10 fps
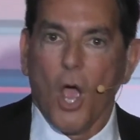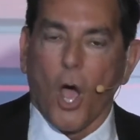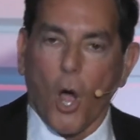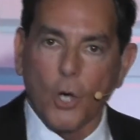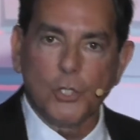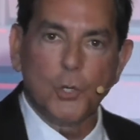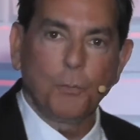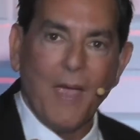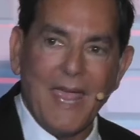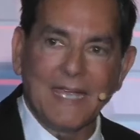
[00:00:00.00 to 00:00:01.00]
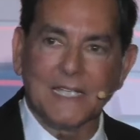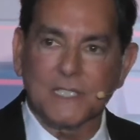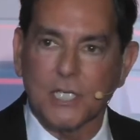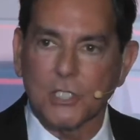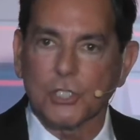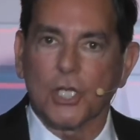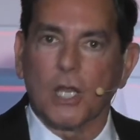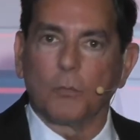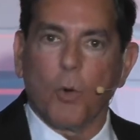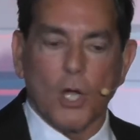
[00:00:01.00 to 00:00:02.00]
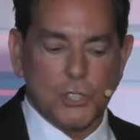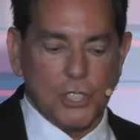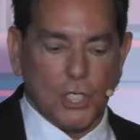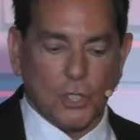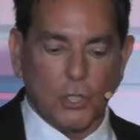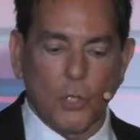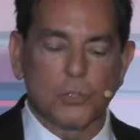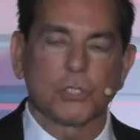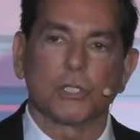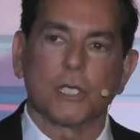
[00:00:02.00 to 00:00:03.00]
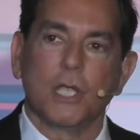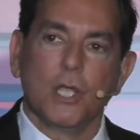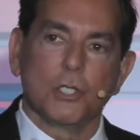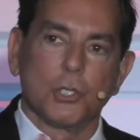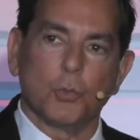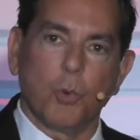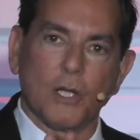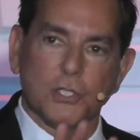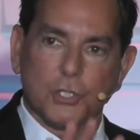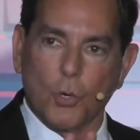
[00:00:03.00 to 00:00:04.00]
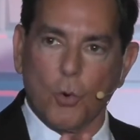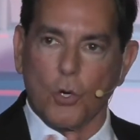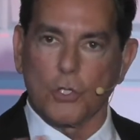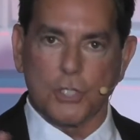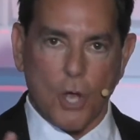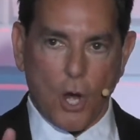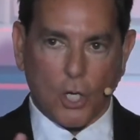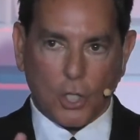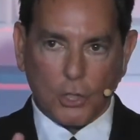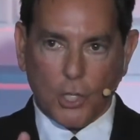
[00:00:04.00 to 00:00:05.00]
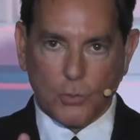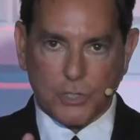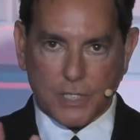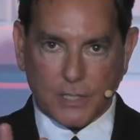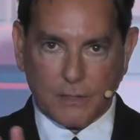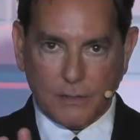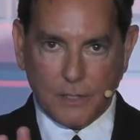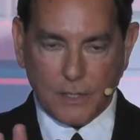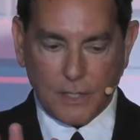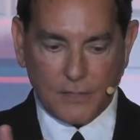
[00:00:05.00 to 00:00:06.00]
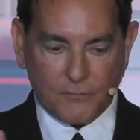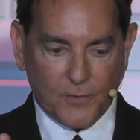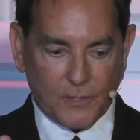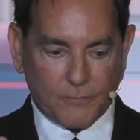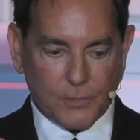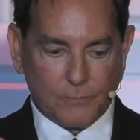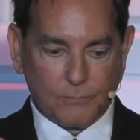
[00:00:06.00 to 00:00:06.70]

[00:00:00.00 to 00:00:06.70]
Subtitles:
Are you paying attention and watching closely to what doors are closing in front of you?